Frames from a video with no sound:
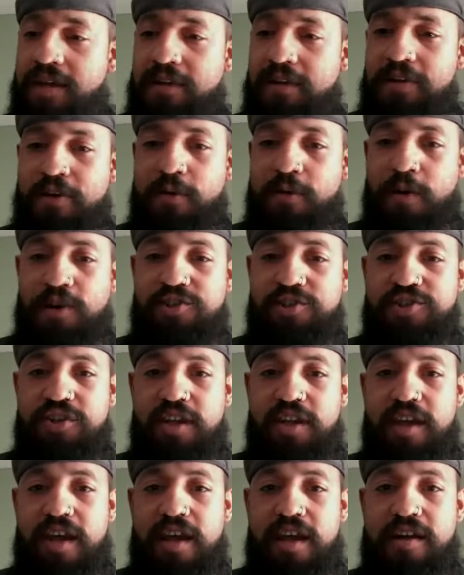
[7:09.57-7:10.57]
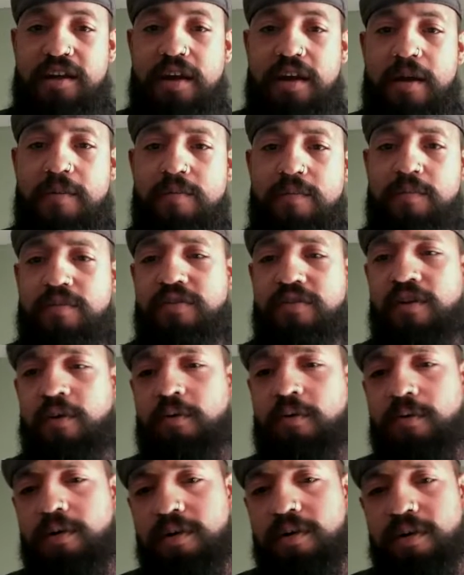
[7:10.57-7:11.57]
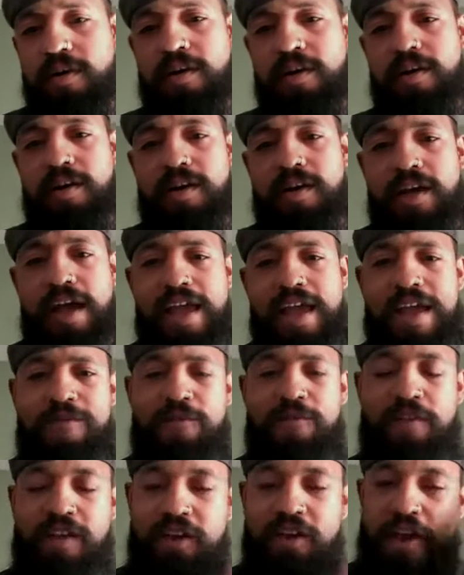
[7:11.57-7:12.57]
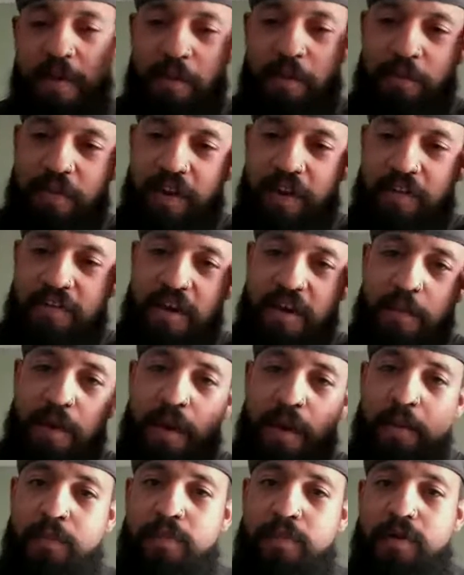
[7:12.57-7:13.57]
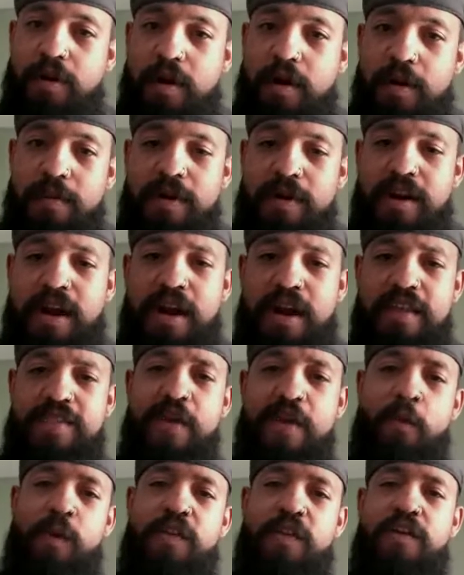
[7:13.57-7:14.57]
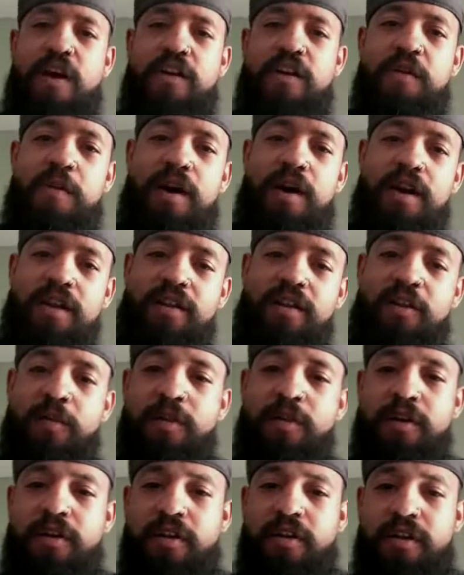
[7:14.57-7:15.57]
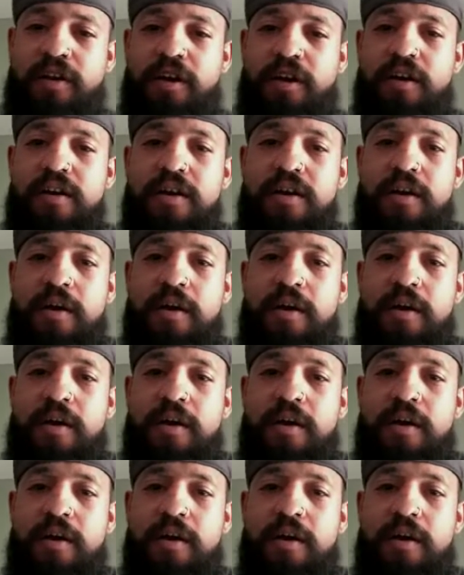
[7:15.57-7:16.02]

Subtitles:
good question again. So, really a couple things come up, and I think we talked about it a little bit earlier.